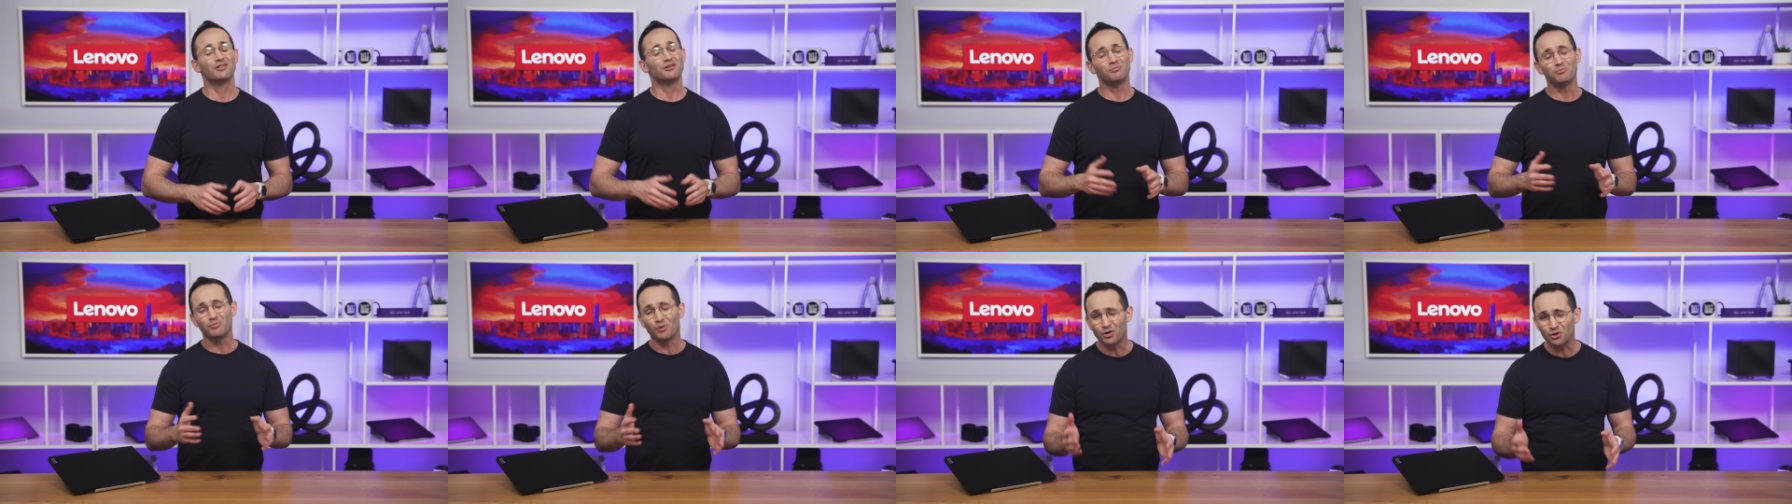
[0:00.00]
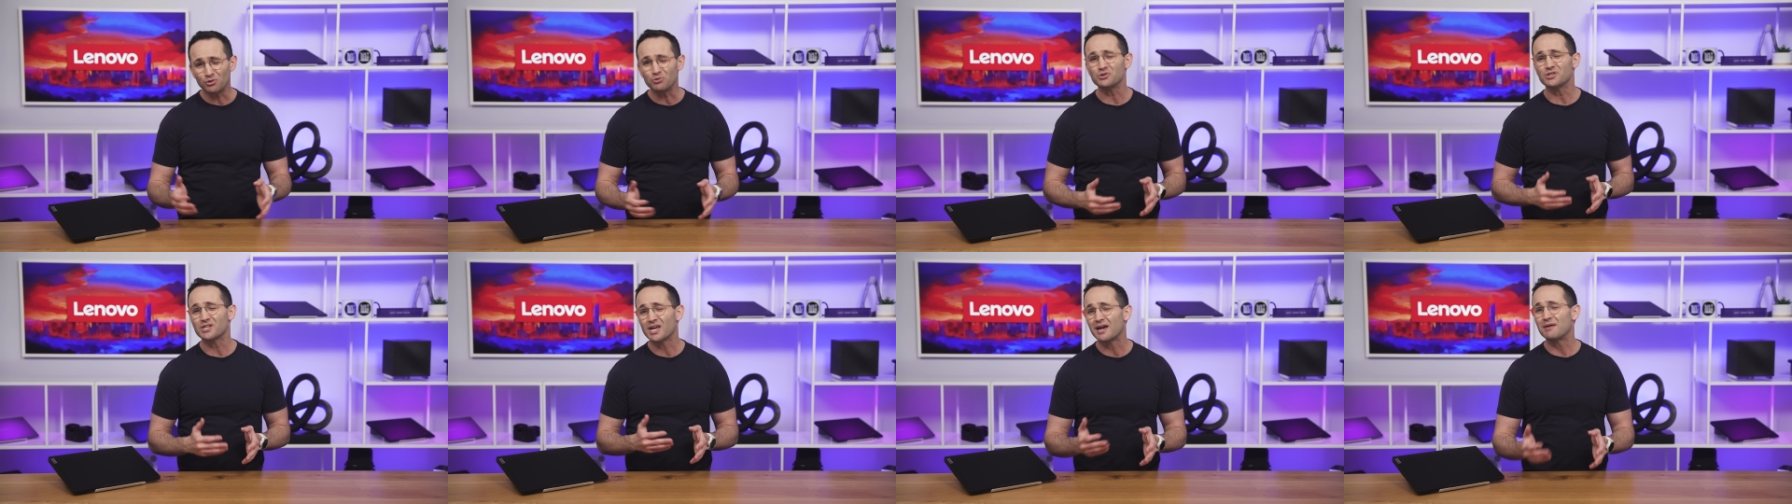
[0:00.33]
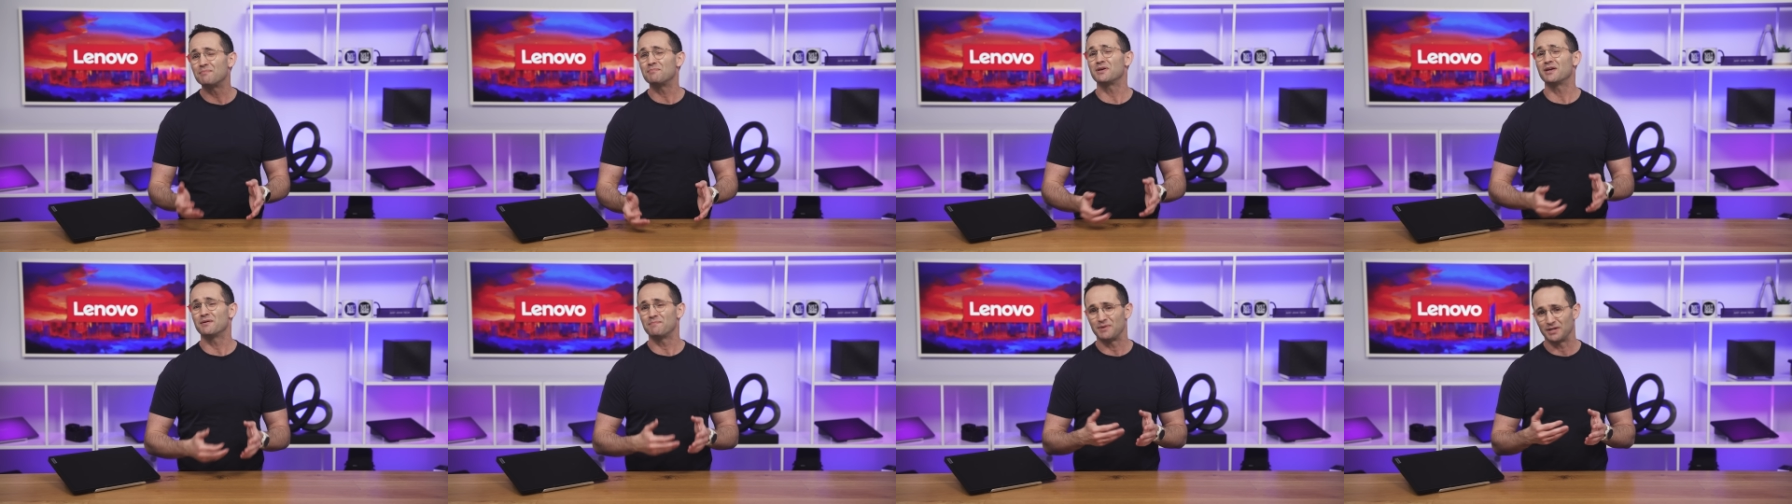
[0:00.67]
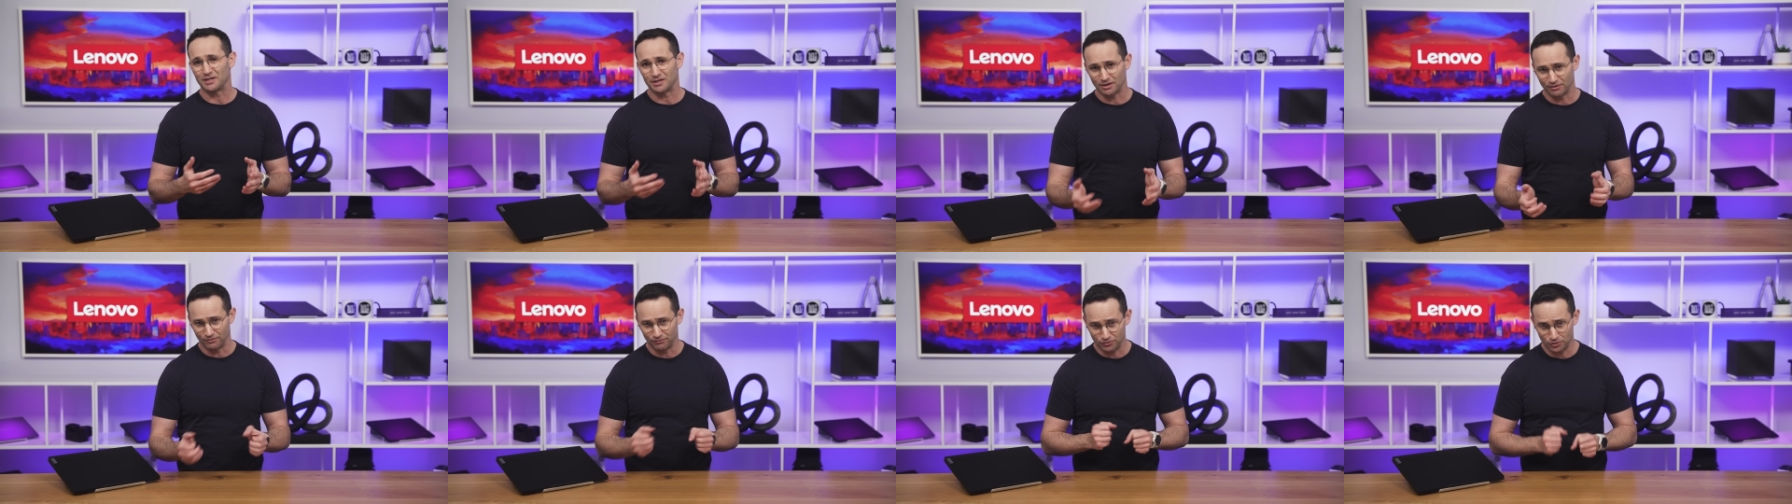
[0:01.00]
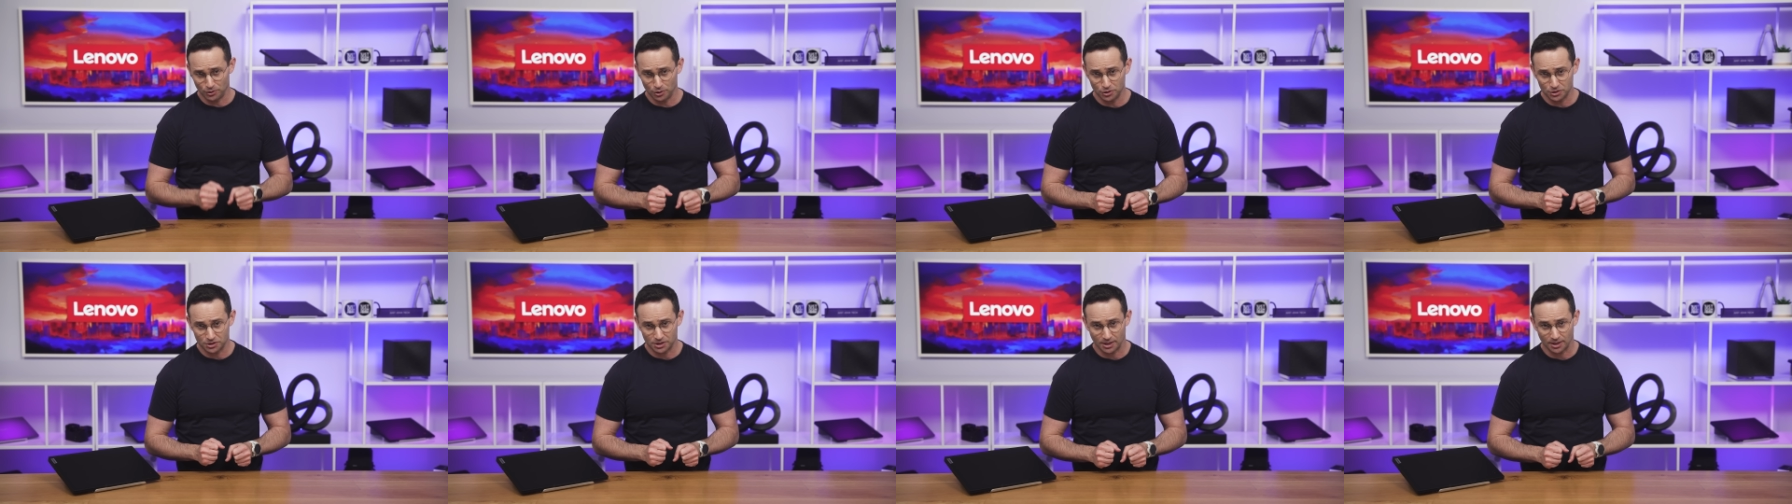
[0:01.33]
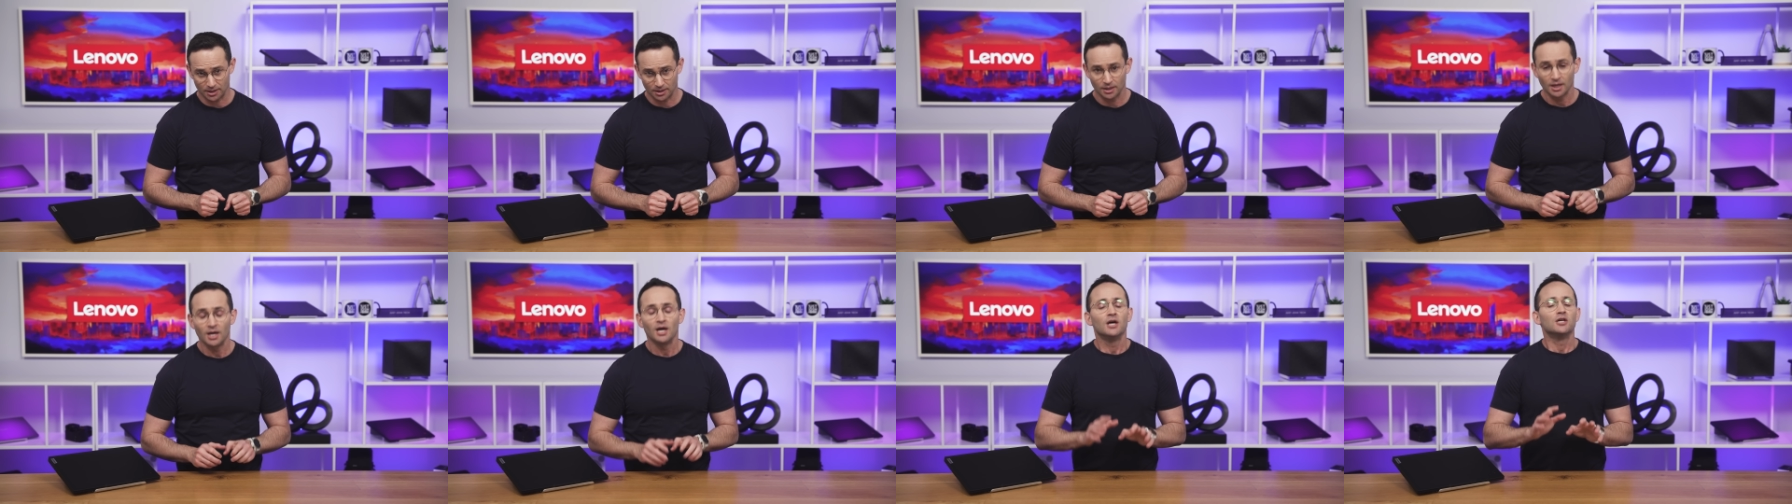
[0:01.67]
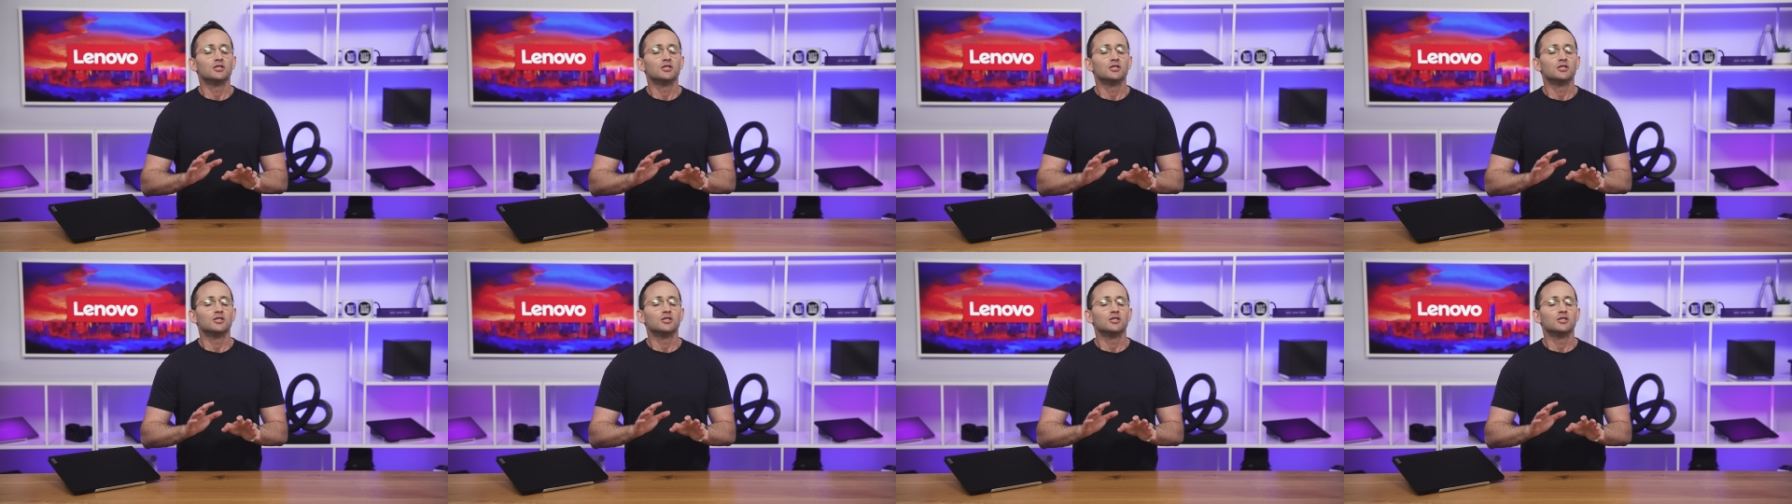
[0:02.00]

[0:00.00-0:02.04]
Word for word: the models can be a bit confusing,